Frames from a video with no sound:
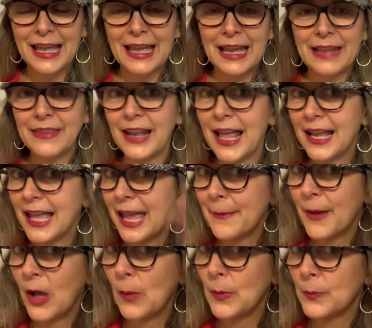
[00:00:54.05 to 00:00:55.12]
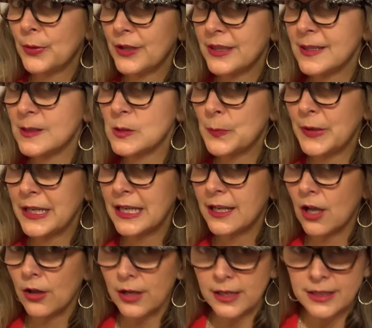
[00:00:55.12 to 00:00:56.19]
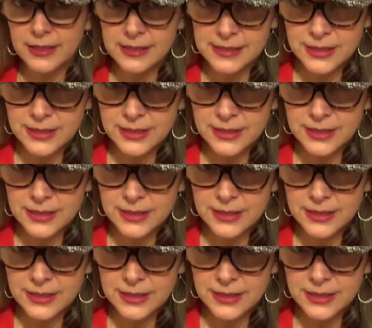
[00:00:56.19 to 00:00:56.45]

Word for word: And then I came home and put this pin on it because